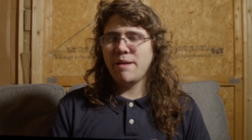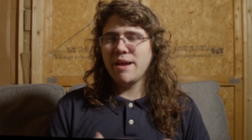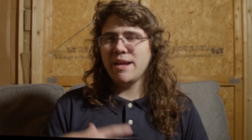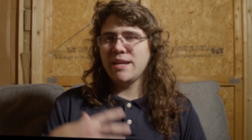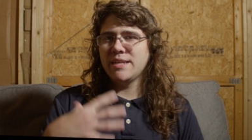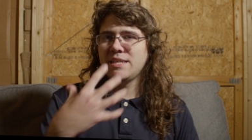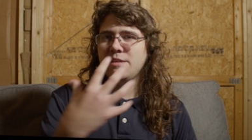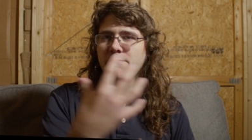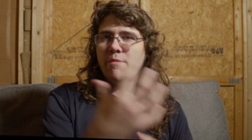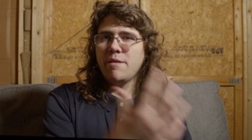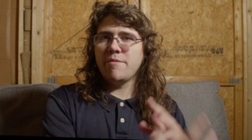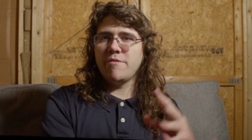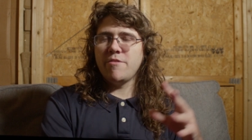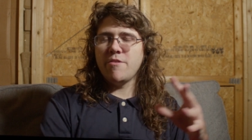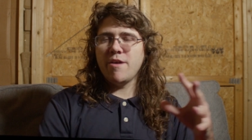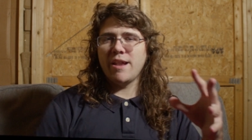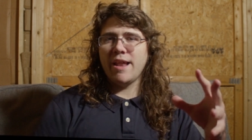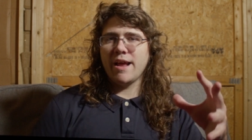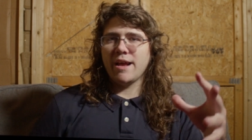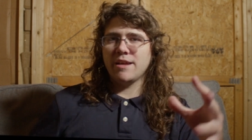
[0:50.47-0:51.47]
I could see maybe if
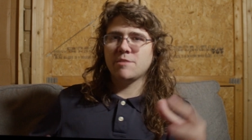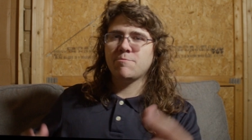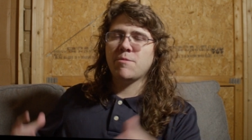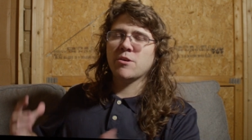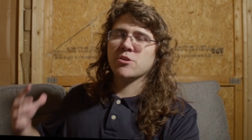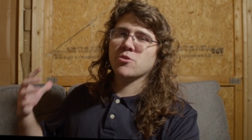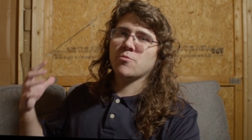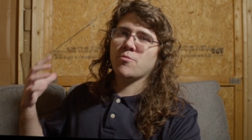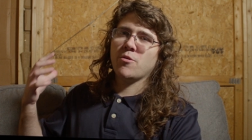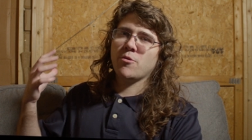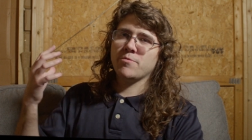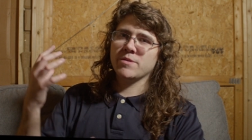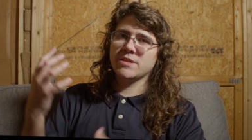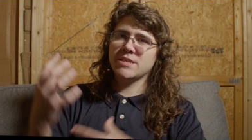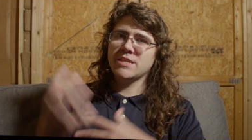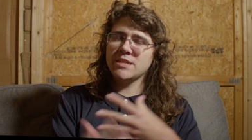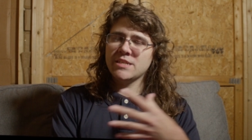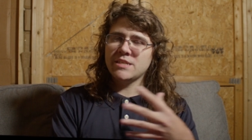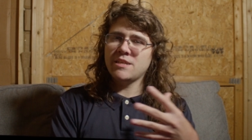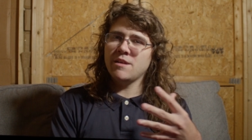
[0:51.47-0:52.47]
you had like a special purpose
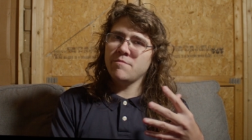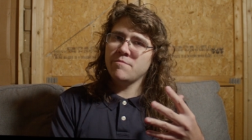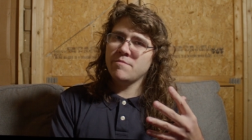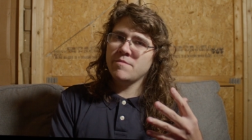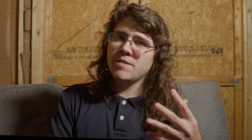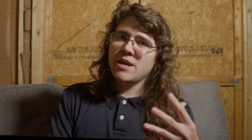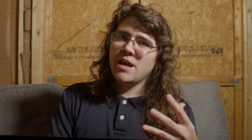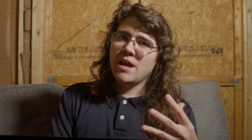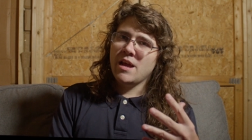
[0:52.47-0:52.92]
system